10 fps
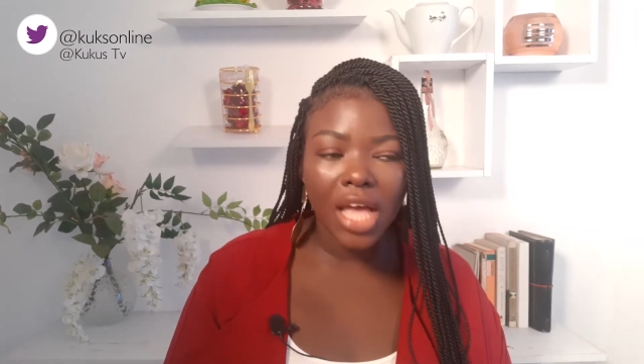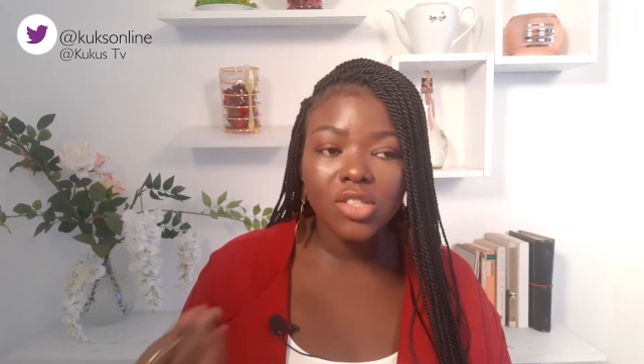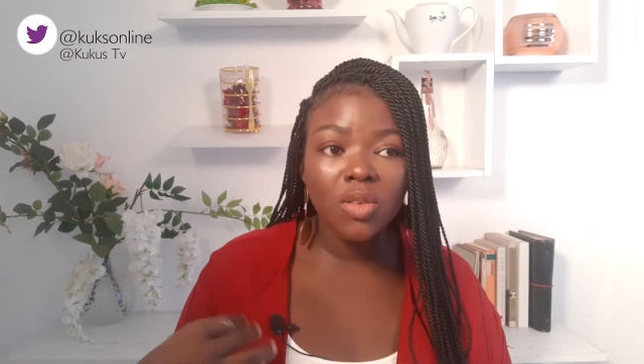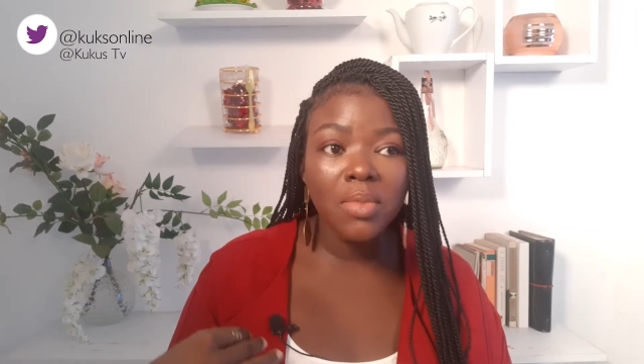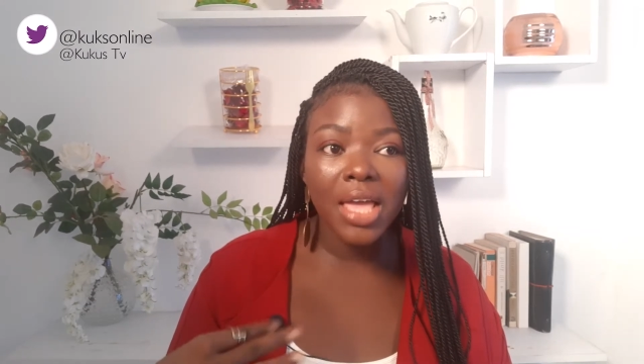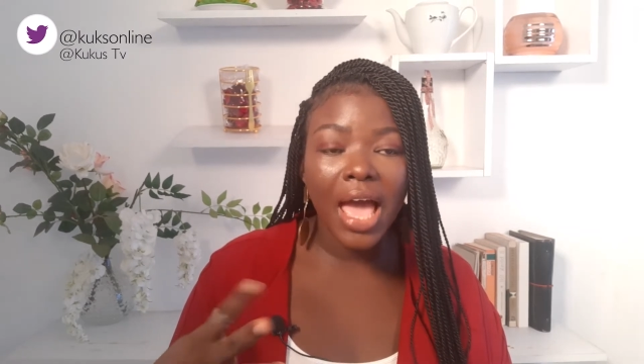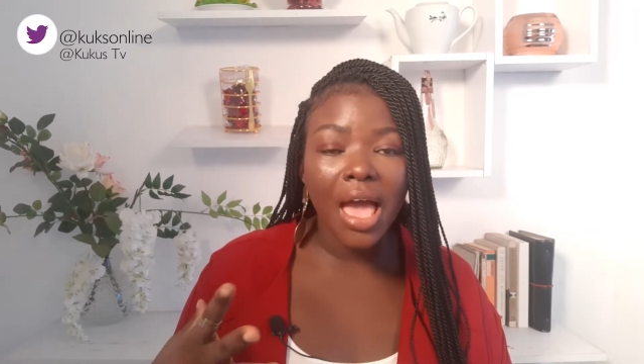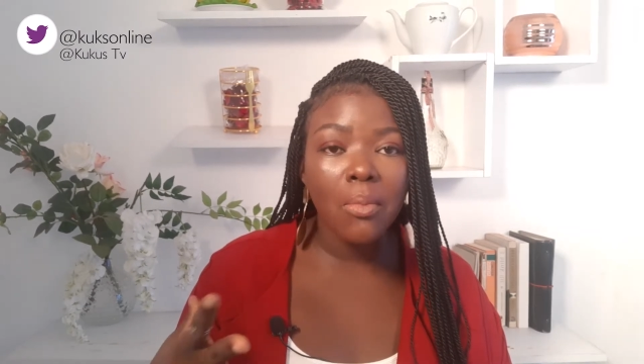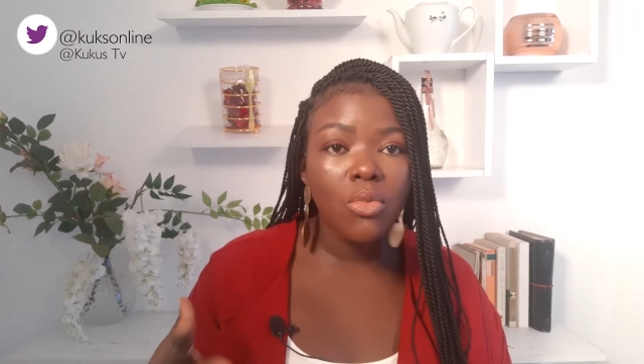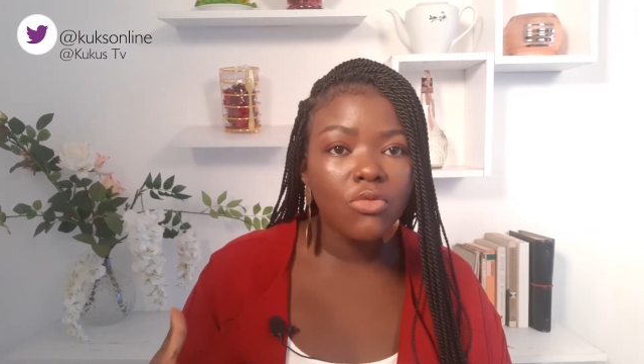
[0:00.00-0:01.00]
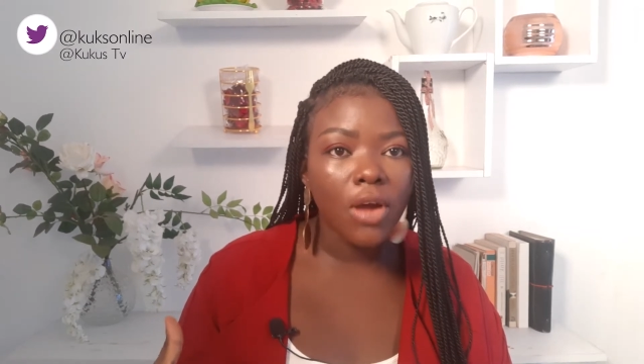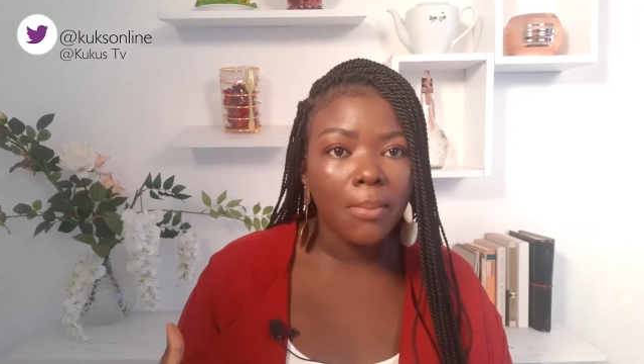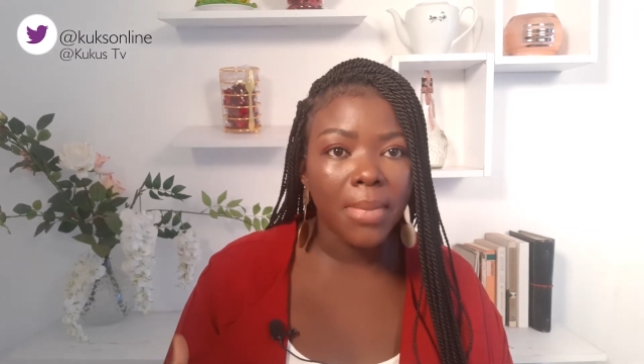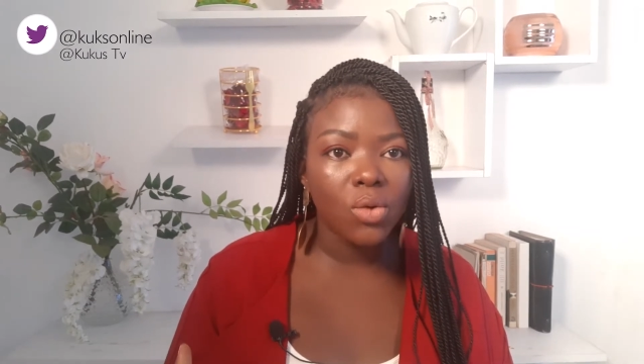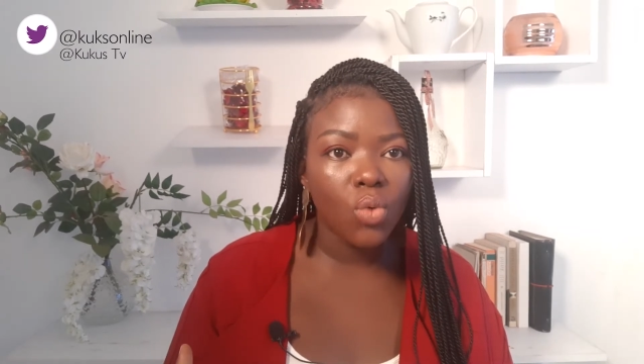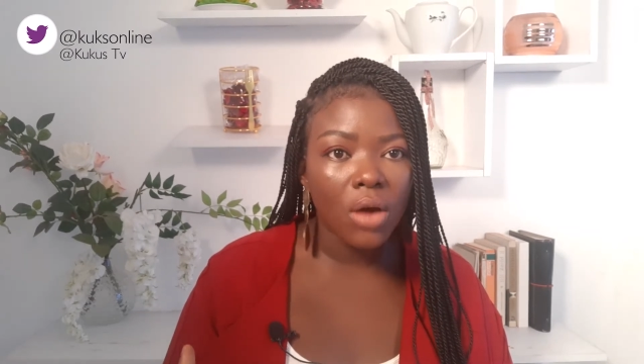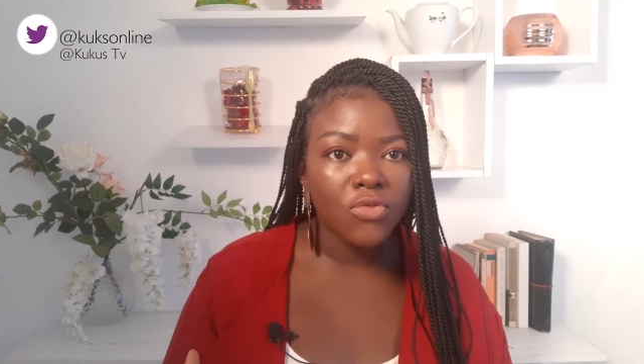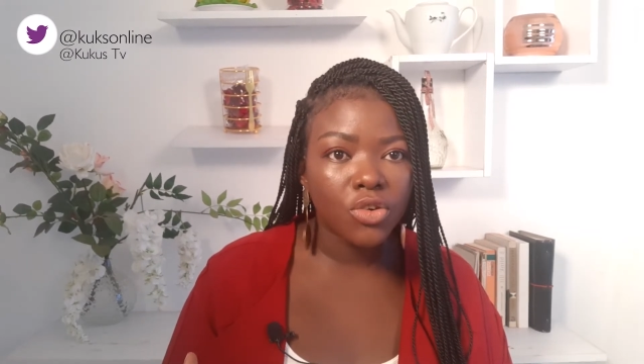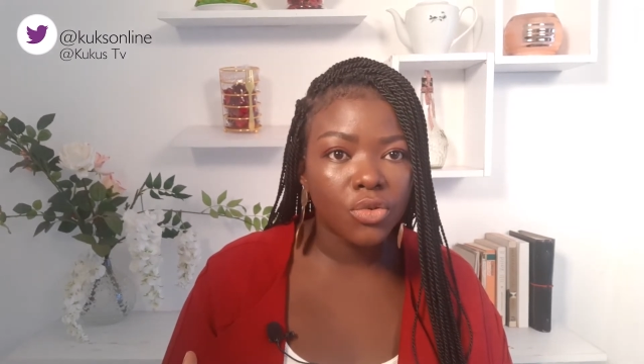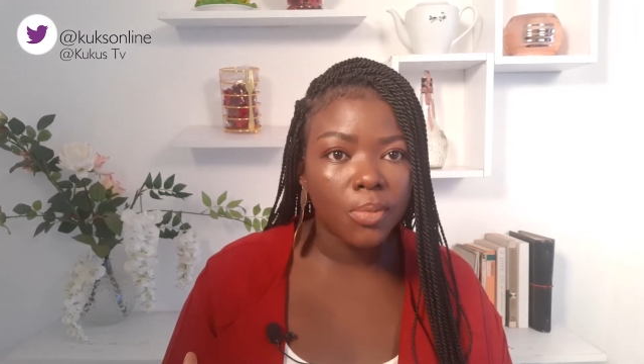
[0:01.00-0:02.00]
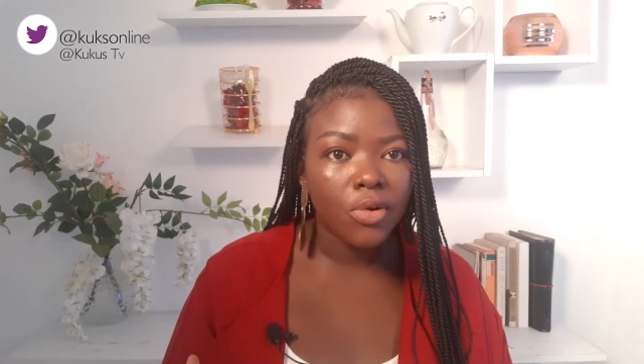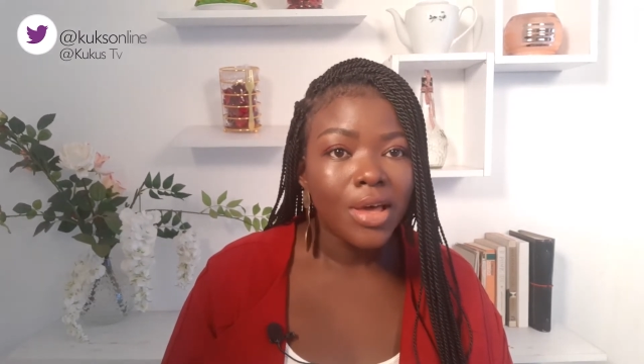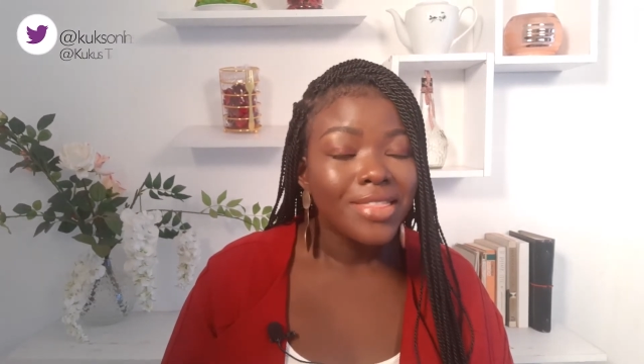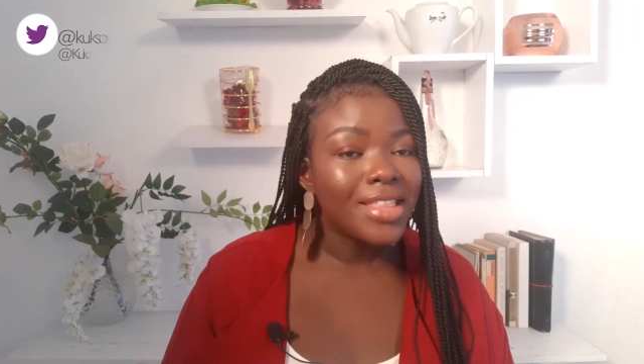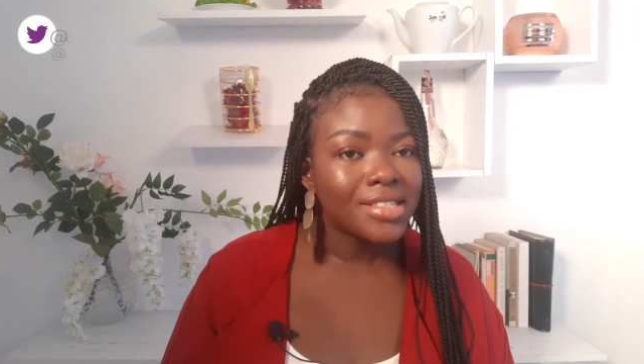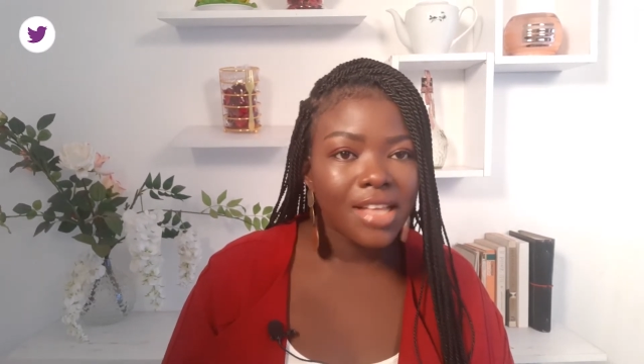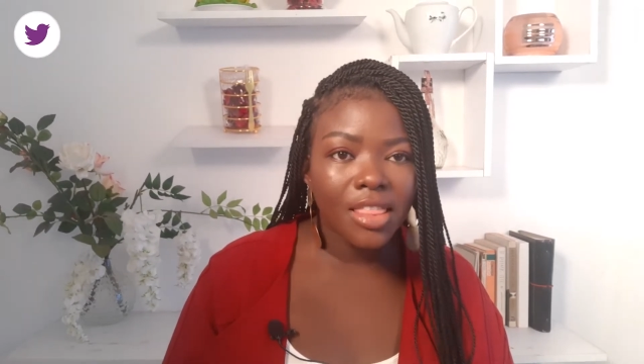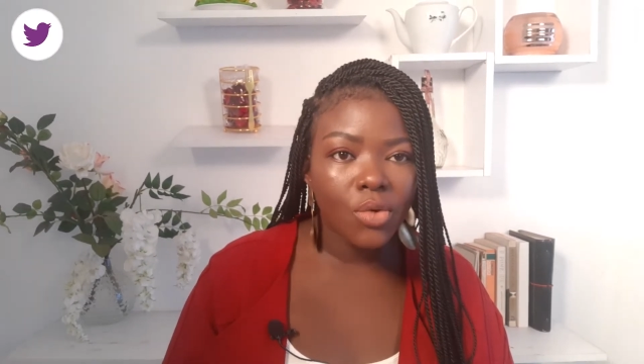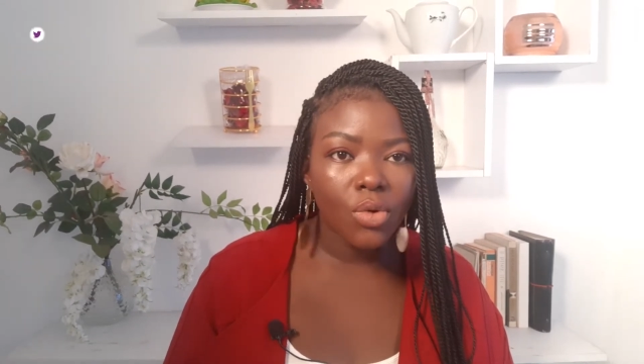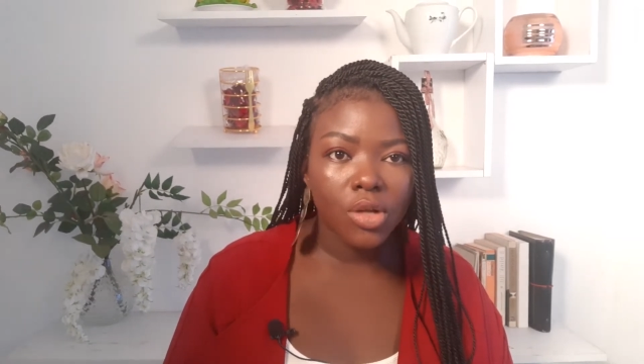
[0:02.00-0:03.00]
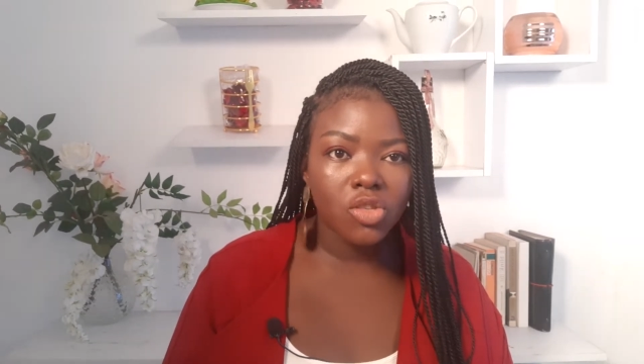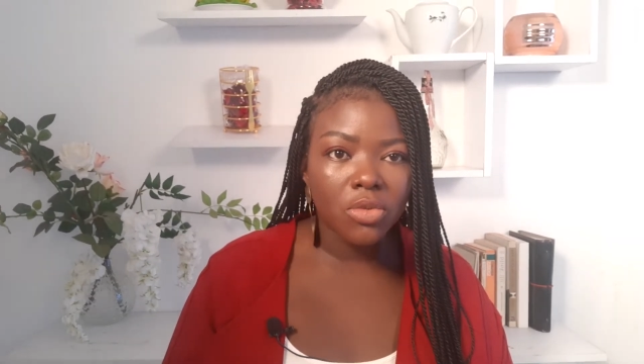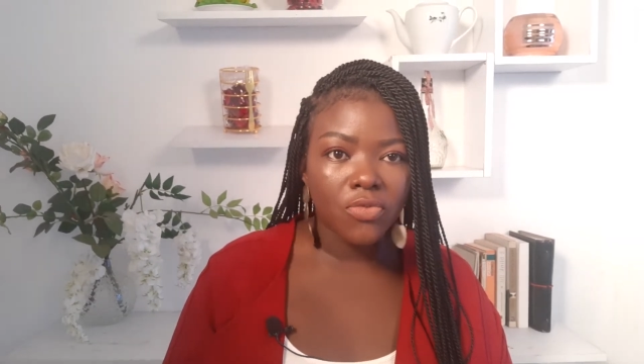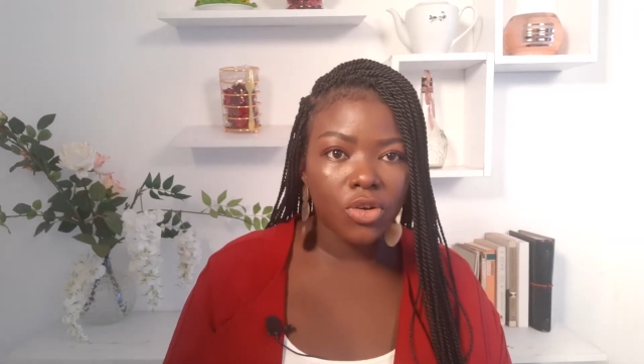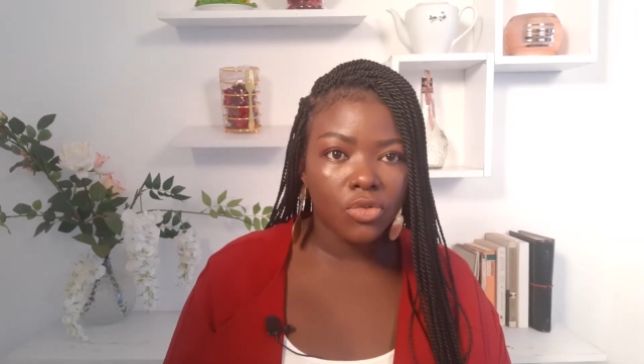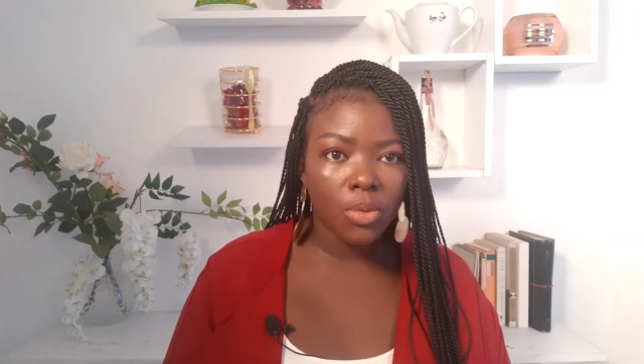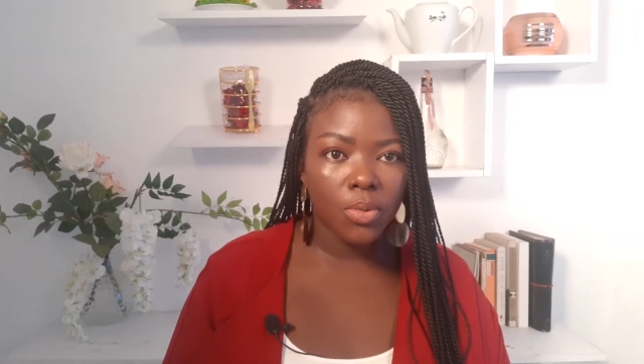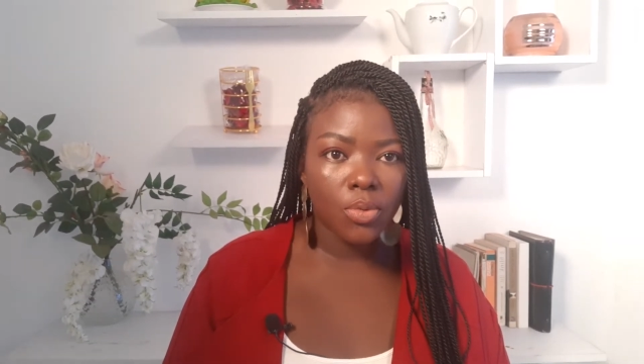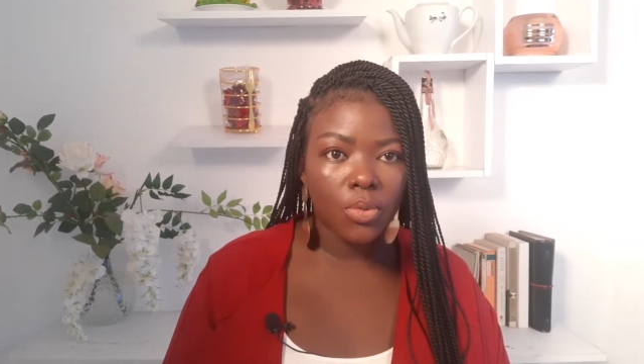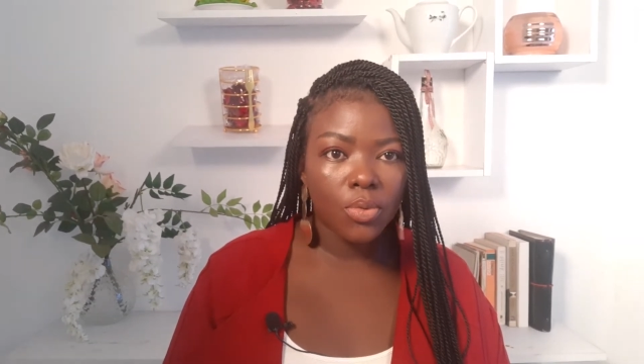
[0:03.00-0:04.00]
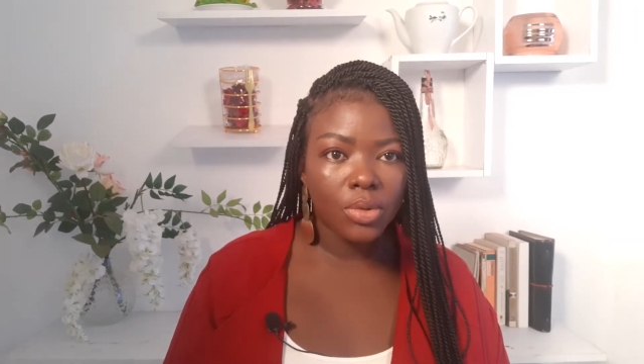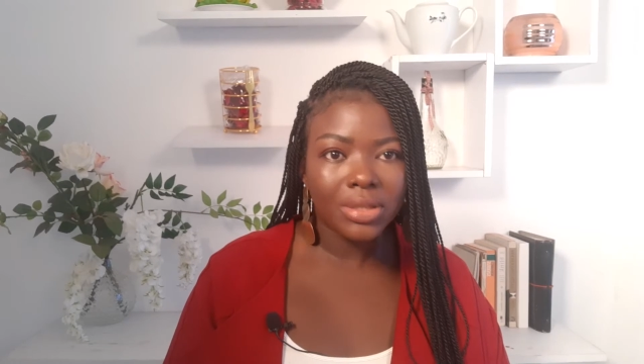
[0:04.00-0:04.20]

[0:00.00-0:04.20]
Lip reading: And to me, I am moved by men who are vulnerable. There's nothing wrong to be vulnerable.